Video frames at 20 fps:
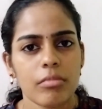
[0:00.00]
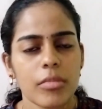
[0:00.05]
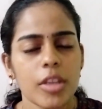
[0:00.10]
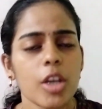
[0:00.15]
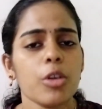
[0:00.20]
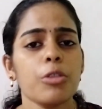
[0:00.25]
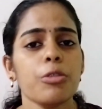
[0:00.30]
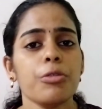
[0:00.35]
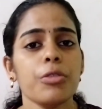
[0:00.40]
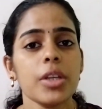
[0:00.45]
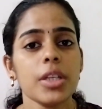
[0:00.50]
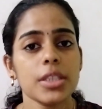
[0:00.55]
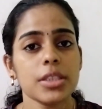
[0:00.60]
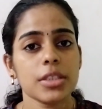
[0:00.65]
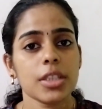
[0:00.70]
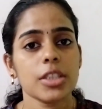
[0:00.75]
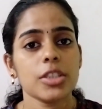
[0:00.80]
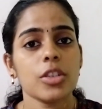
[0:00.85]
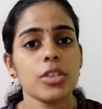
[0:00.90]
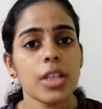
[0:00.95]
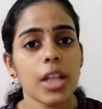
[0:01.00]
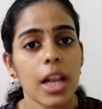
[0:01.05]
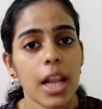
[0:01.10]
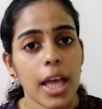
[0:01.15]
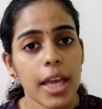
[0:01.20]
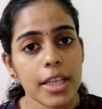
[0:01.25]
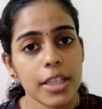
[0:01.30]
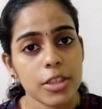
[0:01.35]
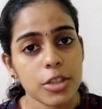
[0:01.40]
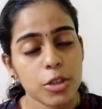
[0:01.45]
Now if we discuss on the
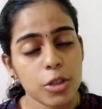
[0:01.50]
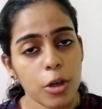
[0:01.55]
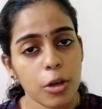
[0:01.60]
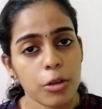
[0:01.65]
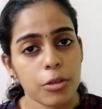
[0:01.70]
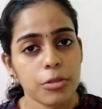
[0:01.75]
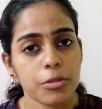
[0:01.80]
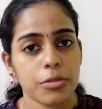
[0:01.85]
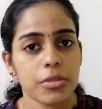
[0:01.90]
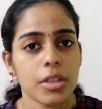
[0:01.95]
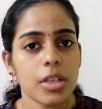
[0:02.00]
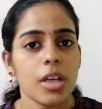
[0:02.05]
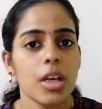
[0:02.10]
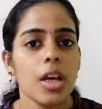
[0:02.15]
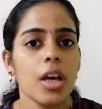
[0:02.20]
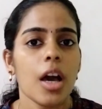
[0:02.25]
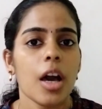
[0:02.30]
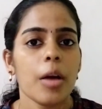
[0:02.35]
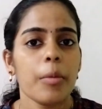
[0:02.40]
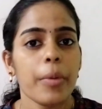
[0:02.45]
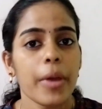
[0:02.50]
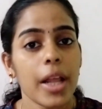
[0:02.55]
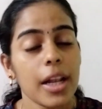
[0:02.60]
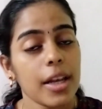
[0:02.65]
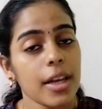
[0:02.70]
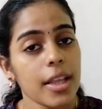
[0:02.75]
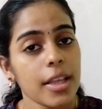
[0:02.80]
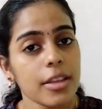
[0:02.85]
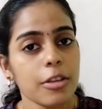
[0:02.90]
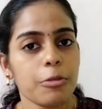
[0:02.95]
lines of
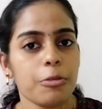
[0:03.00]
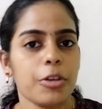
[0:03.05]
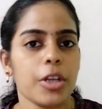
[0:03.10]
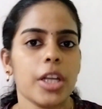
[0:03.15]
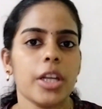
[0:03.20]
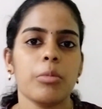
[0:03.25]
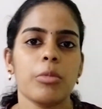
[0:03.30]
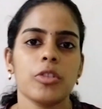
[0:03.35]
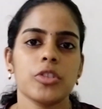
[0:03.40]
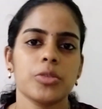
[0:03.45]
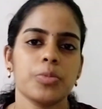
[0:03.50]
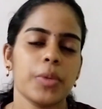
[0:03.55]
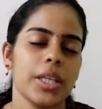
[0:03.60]
upholding the freedom of